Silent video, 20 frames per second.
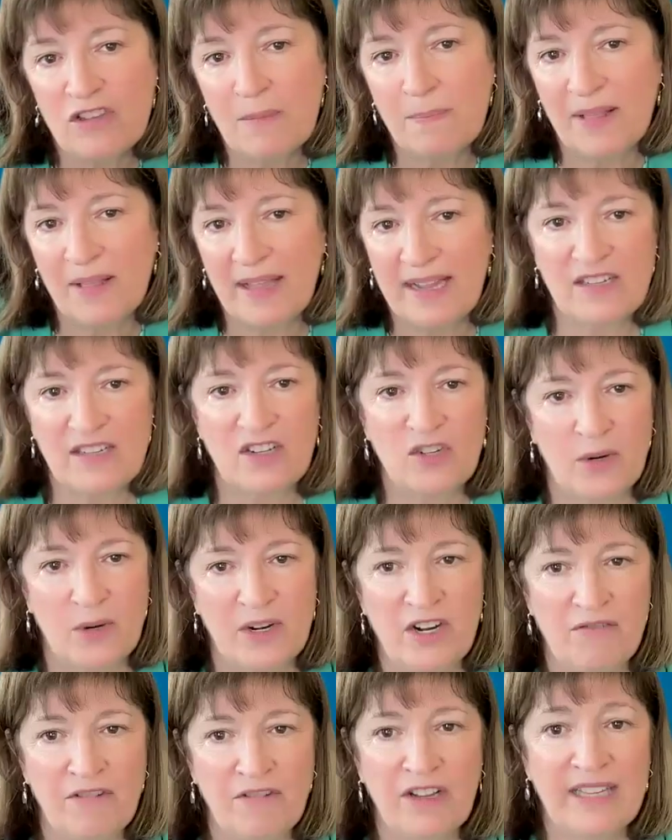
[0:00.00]
are the places
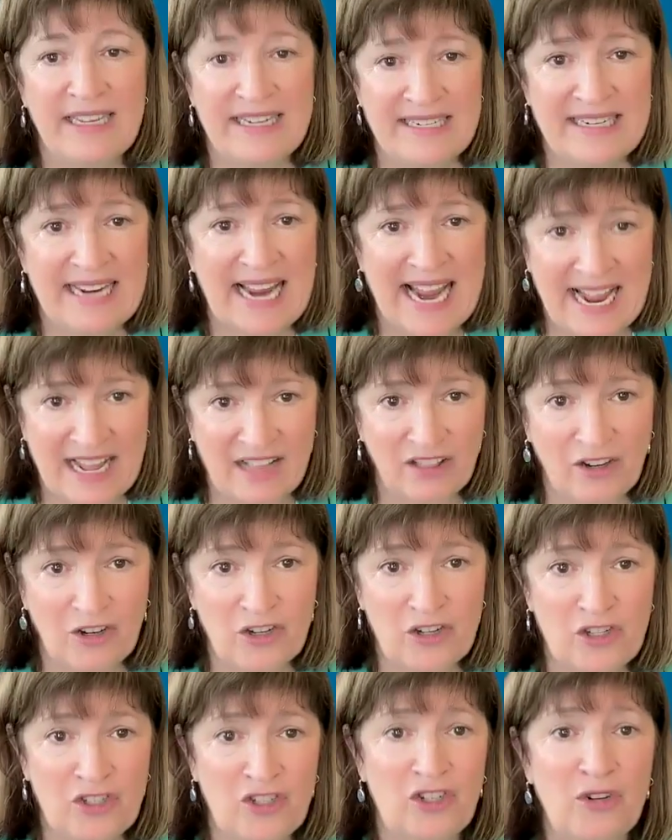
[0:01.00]
where you really
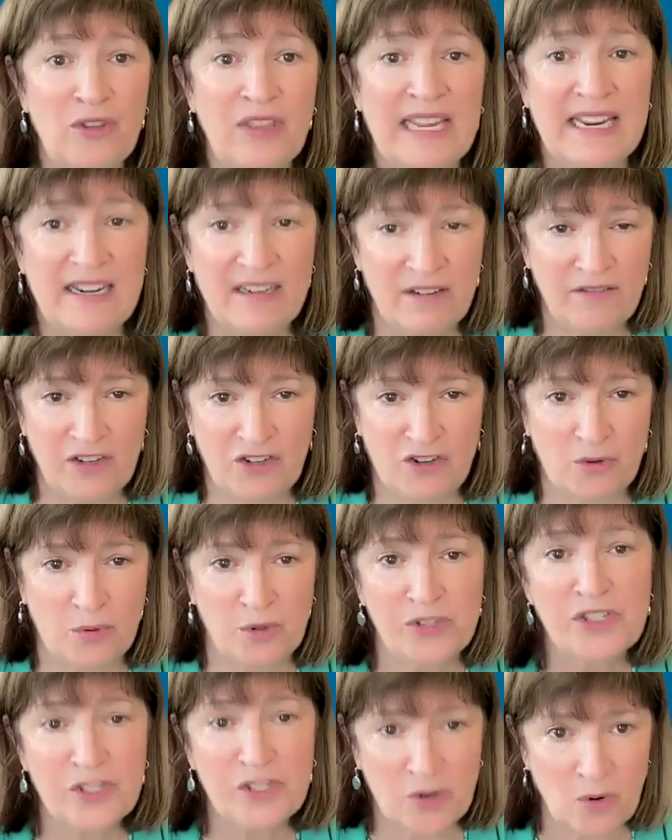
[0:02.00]
tailor to the
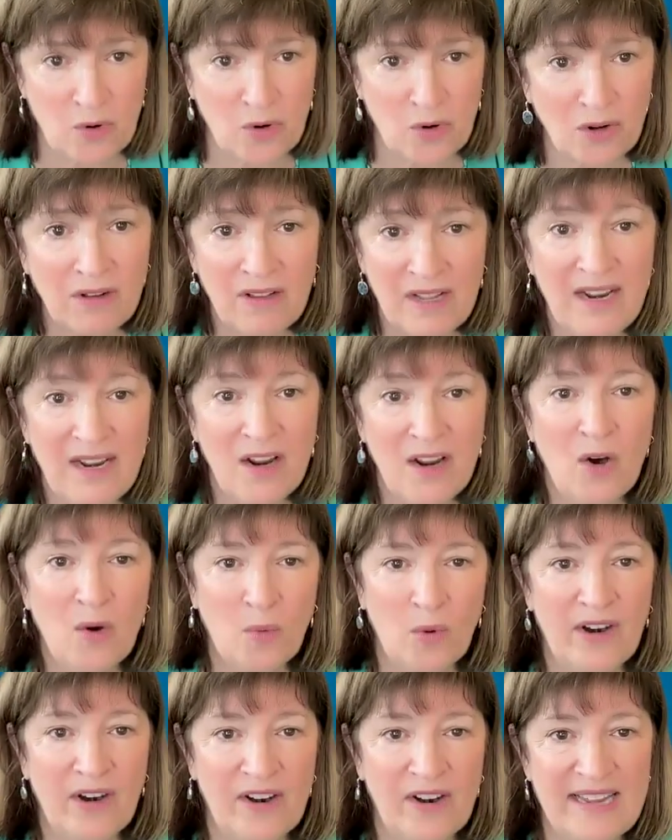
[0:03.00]
individual school.
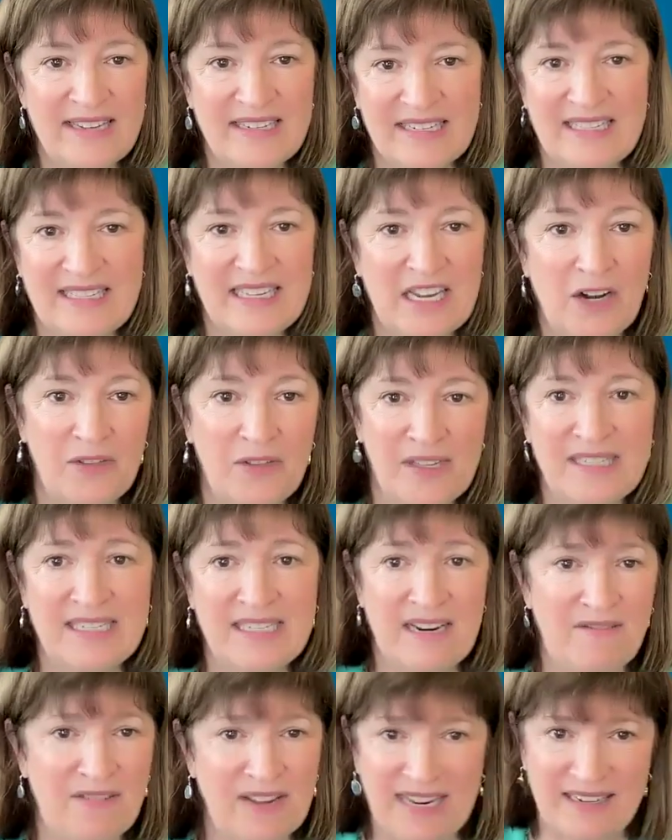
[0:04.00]
Whereas, the
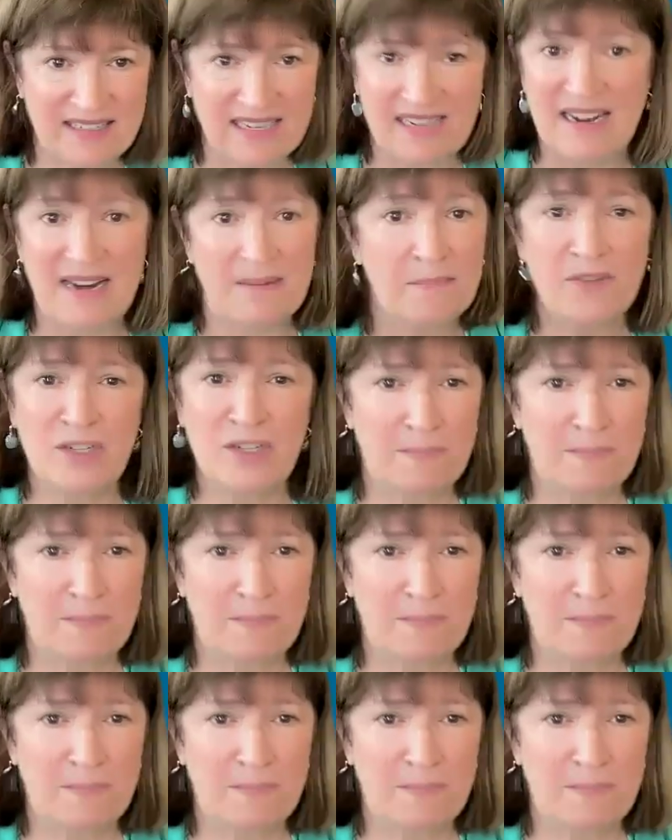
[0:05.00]
CV isn't